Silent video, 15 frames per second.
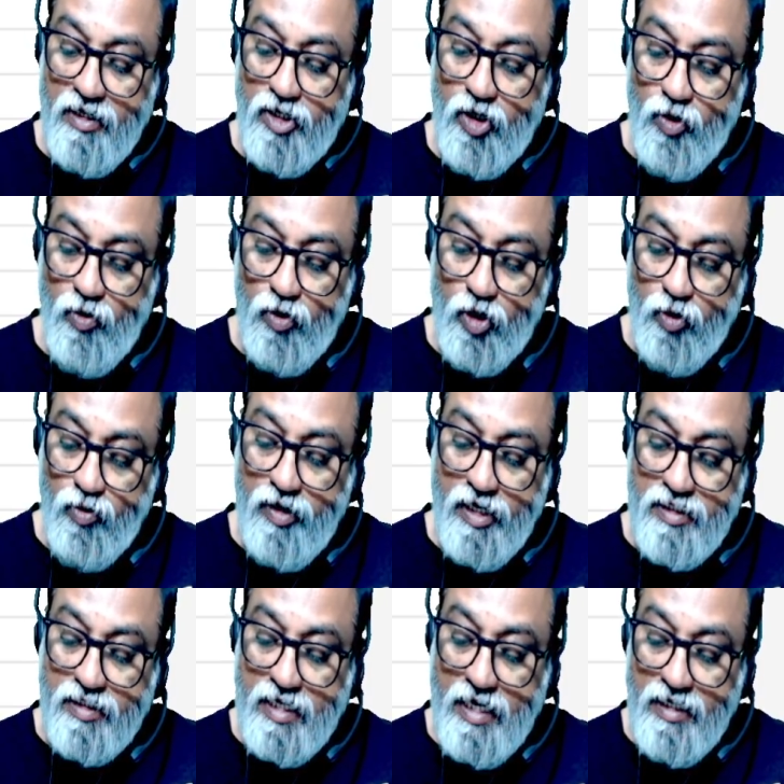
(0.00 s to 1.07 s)
Q
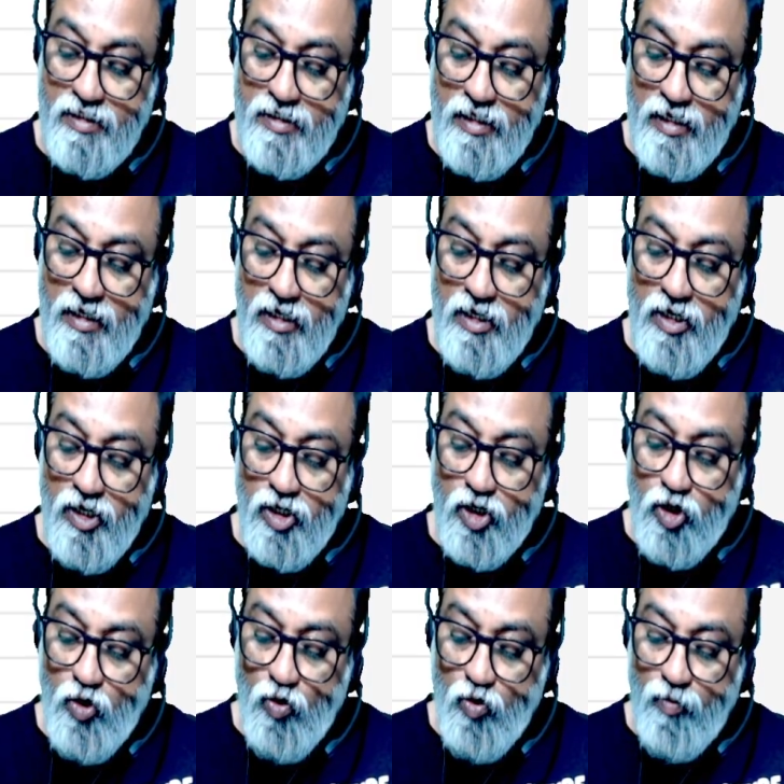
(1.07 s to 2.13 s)
gets cancelled,
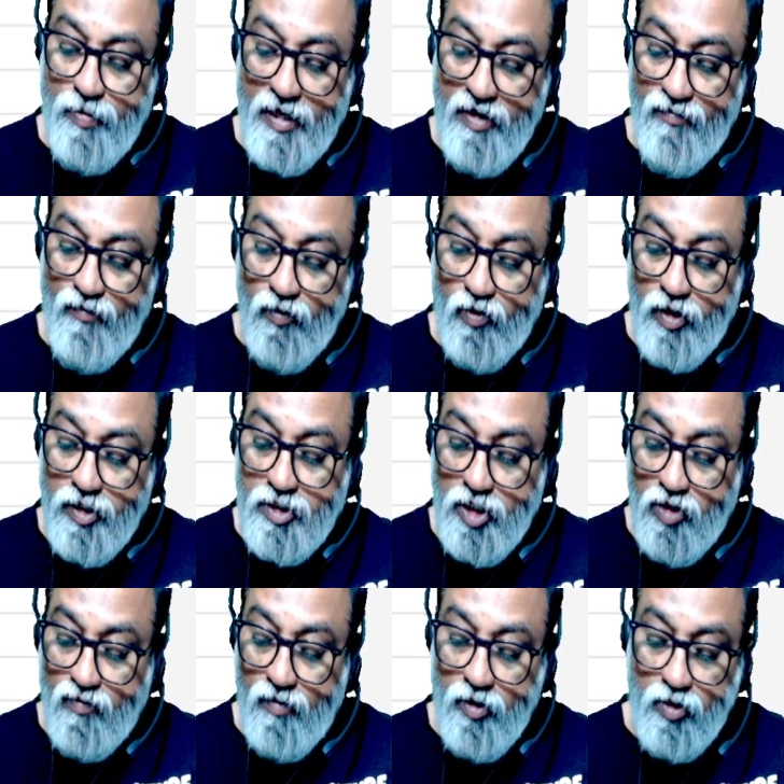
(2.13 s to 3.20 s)
Q by 4 is
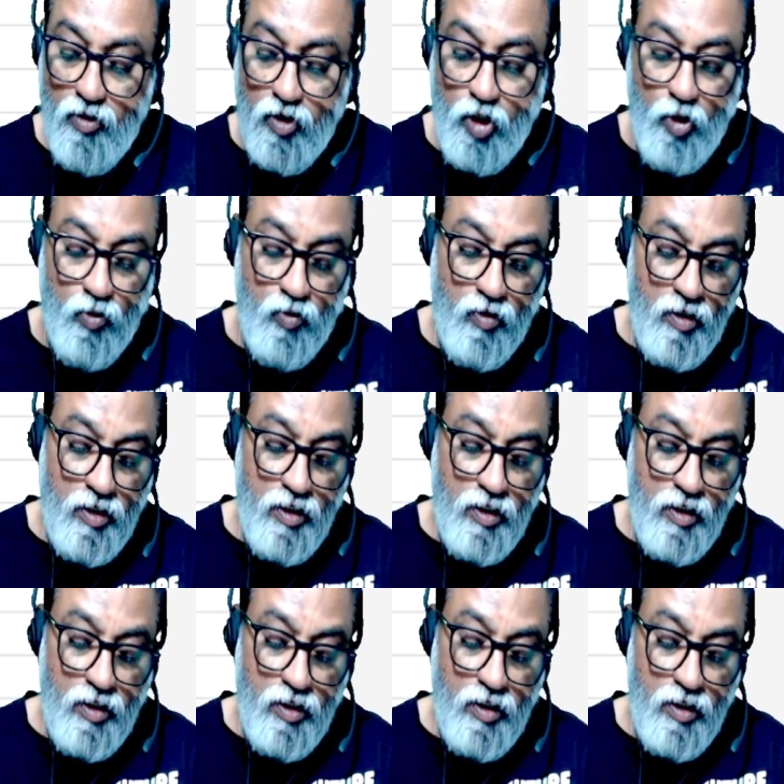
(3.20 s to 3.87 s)
equal to Q.